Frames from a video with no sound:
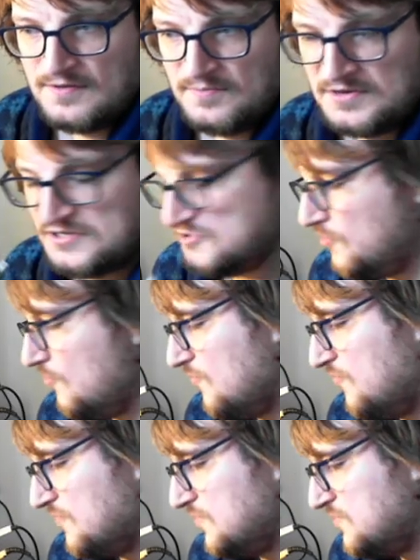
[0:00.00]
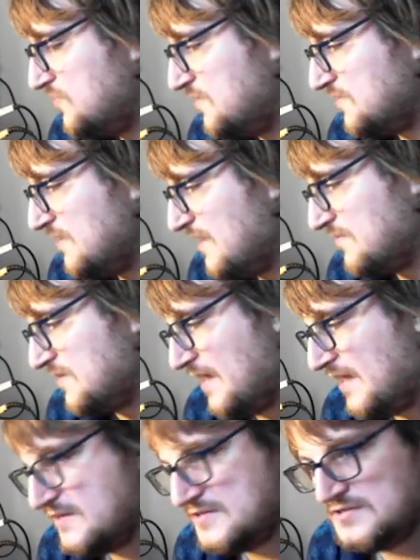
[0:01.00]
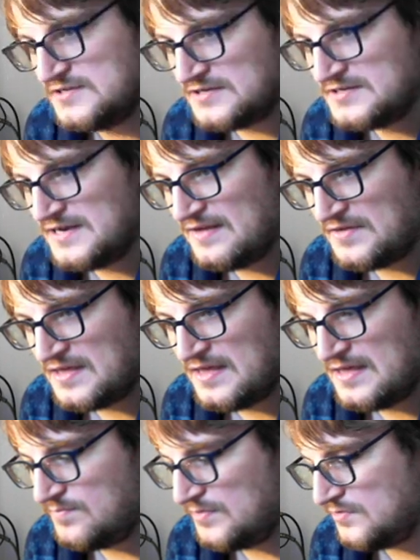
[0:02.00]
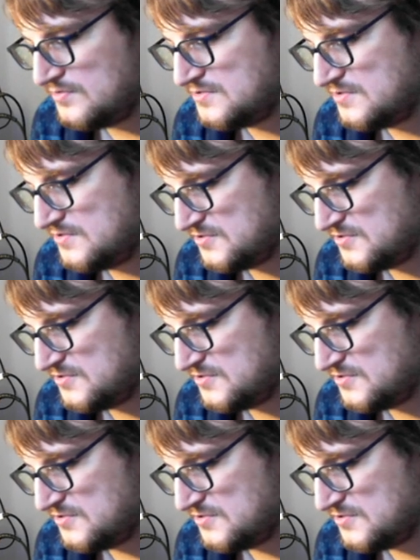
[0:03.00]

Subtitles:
but it's orphaned, doesn't have a case, doesn't have a keyboard.